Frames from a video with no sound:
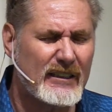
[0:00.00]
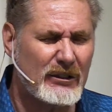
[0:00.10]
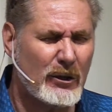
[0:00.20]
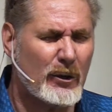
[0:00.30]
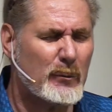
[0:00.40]
But
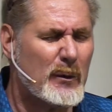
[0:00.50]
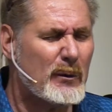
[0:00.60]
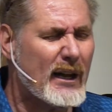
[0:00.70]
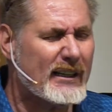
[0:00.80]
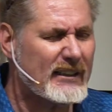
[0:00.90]
Lord, we
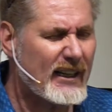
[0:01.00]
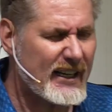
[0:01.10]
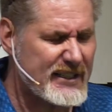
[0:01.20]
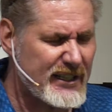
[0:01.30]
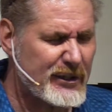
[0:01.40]

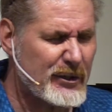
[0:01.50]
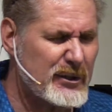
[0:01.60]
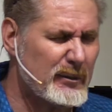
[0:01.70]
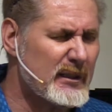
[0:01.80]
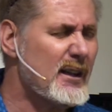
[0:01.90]
recognize that those
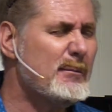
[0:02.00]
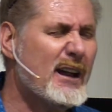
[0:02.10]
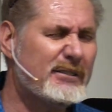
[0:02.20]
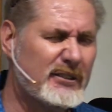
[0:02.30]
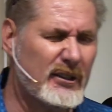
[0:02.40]
who would come
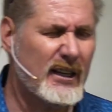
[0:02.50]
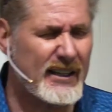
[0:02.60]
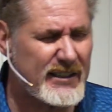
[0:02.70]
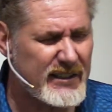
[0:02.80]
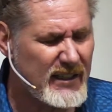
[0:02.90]
after
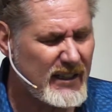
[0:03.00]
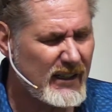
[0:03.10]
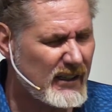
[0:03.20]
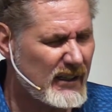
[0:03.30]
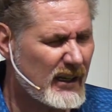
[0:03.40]
us
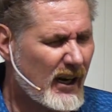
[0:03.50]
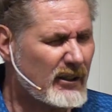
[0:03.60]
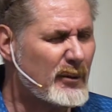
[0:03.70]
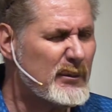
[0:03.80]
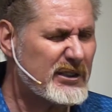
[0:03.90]

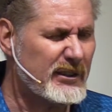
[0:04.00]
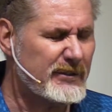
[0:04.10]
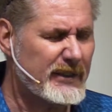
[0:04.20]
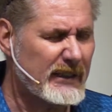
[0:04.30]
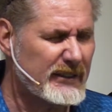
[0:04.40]
are our mission
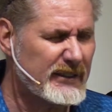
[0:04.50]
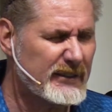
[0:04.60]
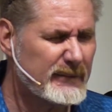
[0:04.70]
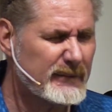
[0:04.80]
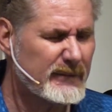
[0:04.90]
field.
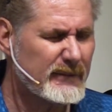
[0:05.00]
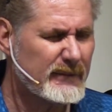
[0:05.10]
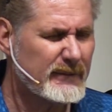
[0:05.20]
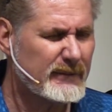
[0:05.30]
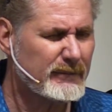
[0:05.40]

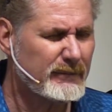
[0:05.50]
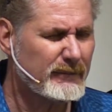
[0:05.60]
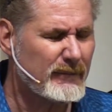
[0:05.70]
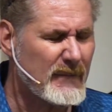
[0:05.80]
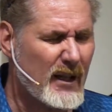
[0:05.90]

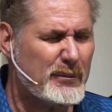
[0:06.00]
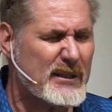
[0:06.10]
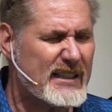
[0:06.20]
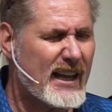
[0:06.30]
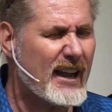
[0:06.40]
Help
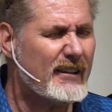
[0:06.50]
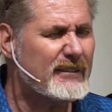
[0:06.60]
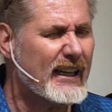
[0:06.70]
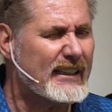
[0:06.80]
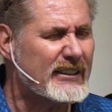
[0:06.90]
us to
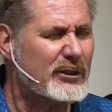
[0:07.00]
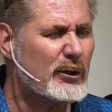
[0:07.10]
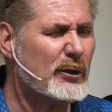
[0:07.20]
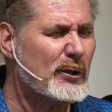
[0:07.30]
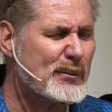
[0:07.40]
have that
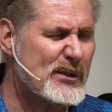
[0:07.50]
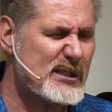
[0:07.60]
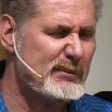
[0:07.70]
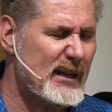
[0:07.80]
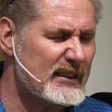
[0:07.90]
eternal
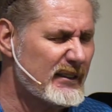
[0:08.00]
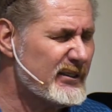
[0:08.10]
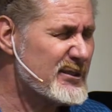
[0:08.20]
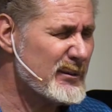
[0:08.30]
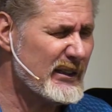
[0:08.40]
perspective
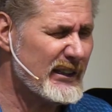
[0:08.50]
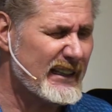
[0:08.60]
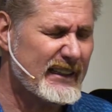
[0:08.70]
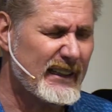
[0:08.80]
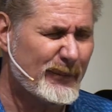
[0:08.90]
as we look
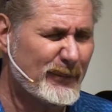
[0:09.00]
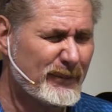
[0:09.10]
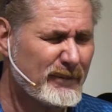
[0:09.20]
at them